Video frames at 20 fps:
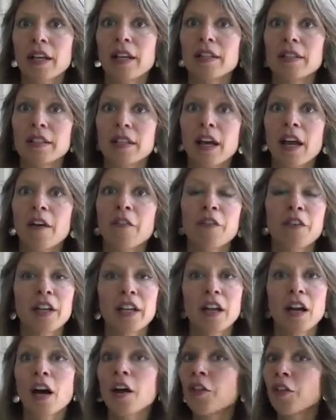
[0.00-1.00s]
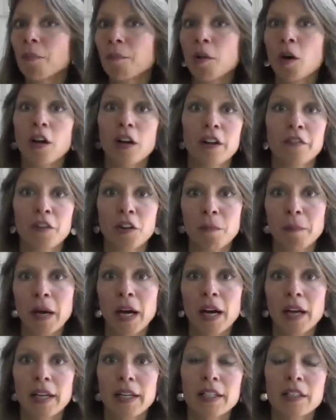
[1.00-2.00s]
as every other part of your
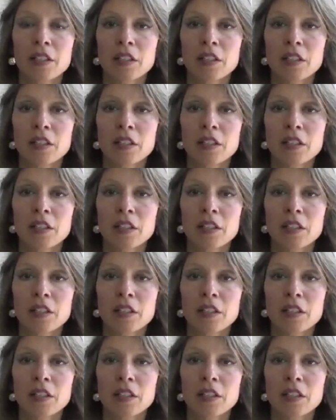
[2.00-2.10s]
body.